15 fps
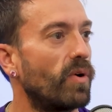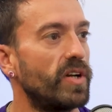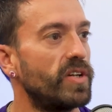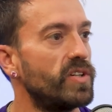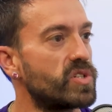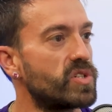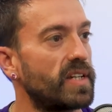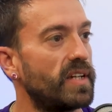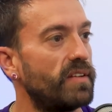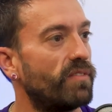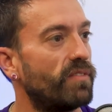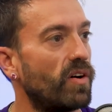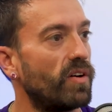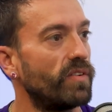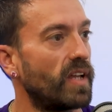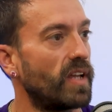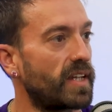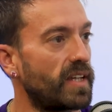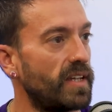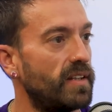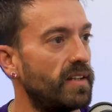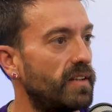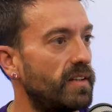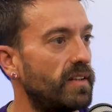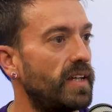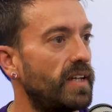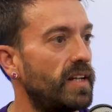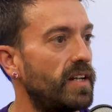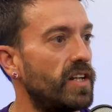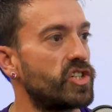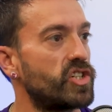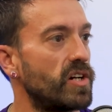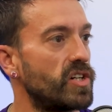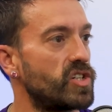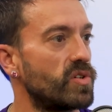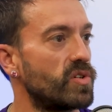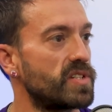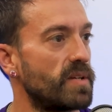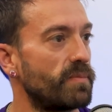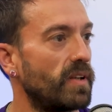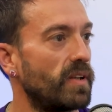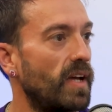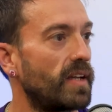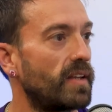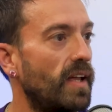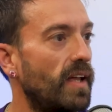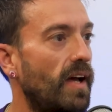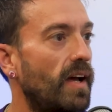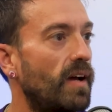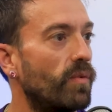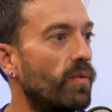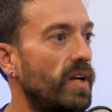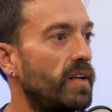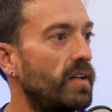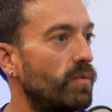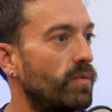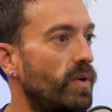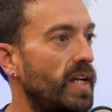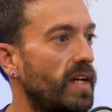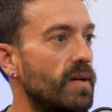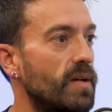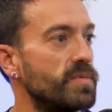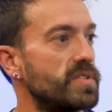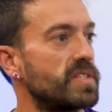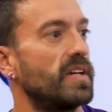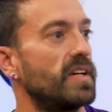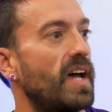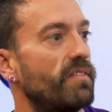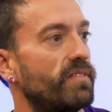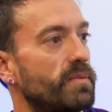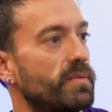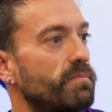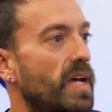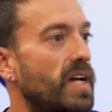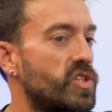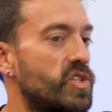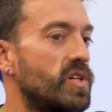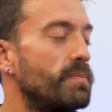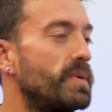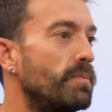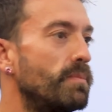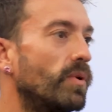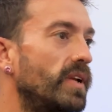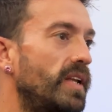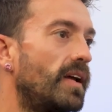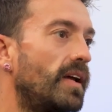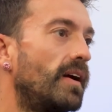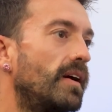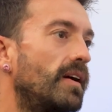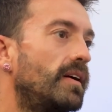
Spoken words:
usually involved like in the church or something like that when it comes to having extra people in there?